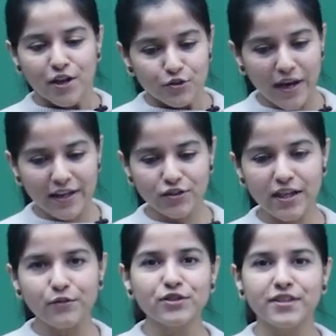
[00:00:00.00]
So actually
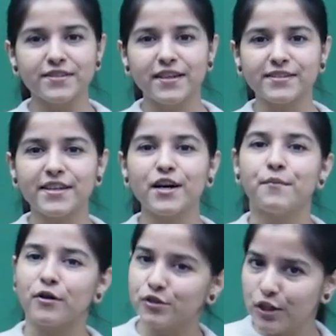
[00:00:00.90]
I was discussing
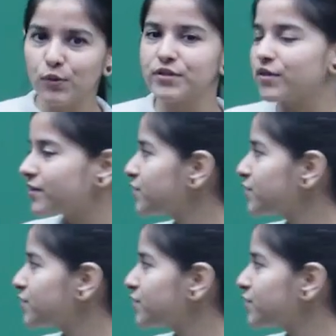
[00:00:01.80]
about the Lewis dot